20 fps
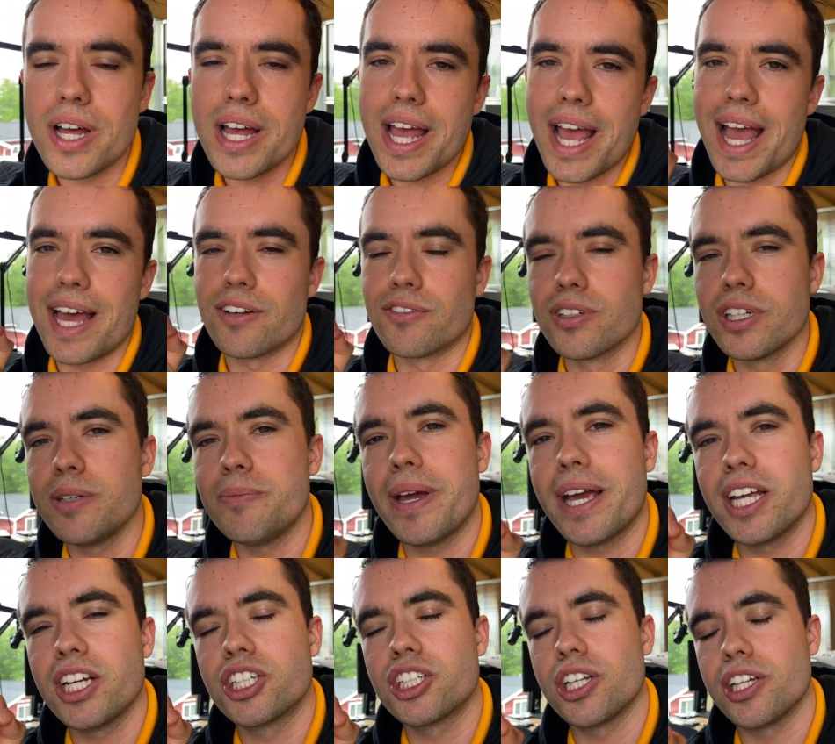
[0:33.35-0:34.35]
and really
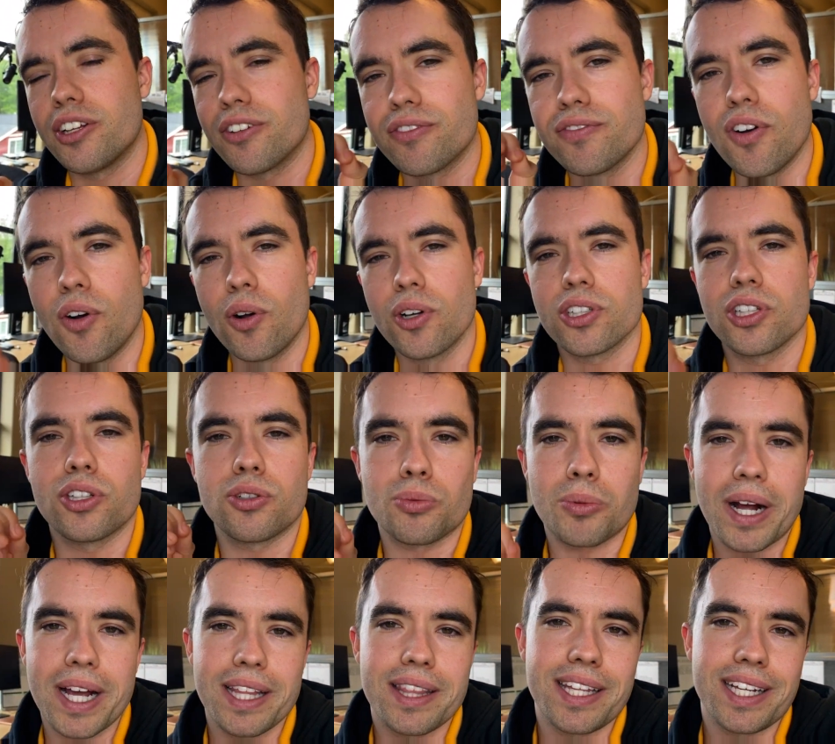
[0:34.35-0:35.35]
making sure that you're focused on the
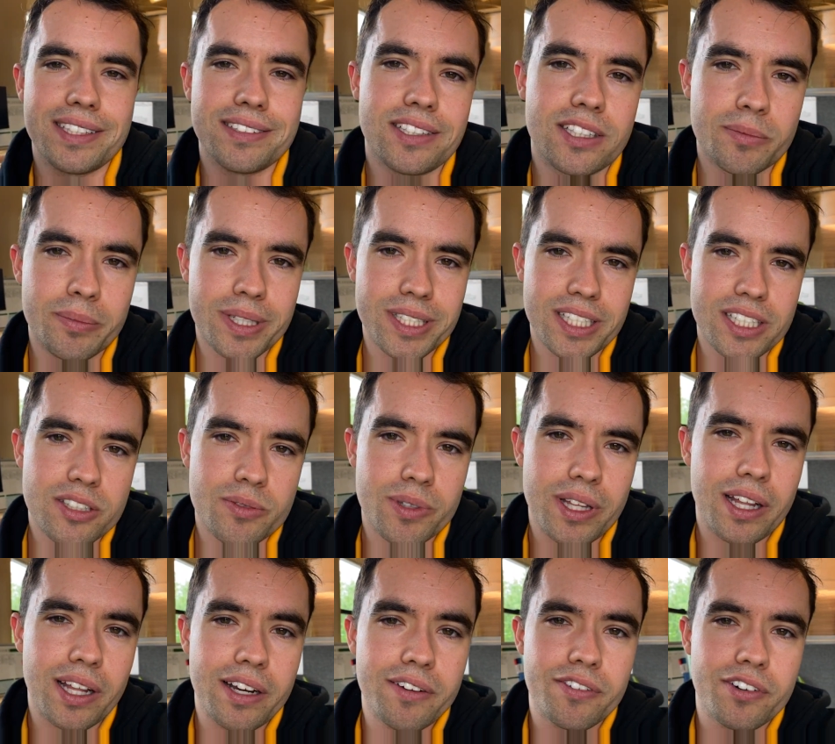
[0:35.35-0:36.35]
right things in your business. Without
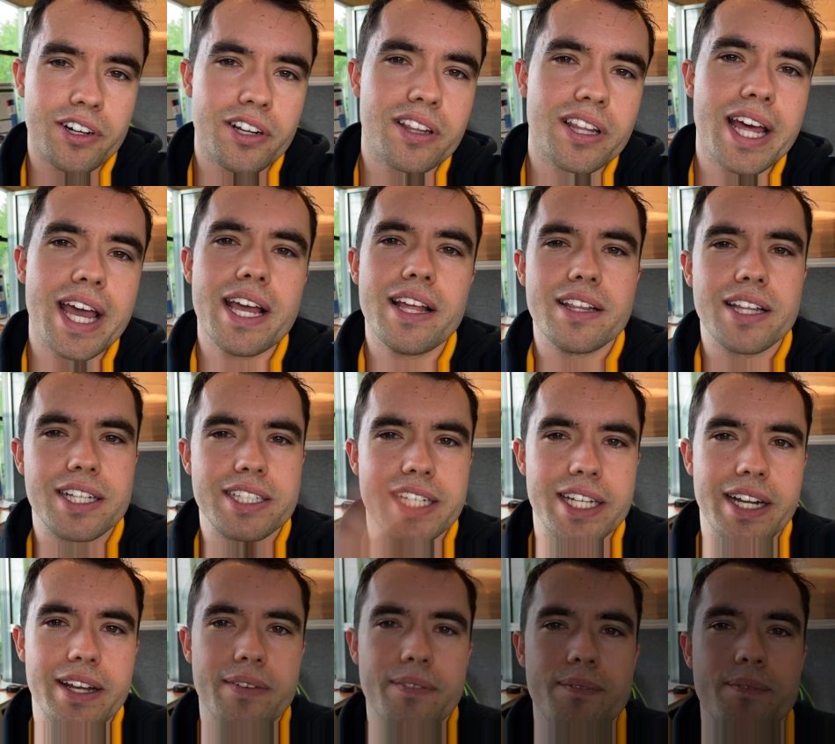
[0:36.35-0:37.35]
any further delay, let's hit it.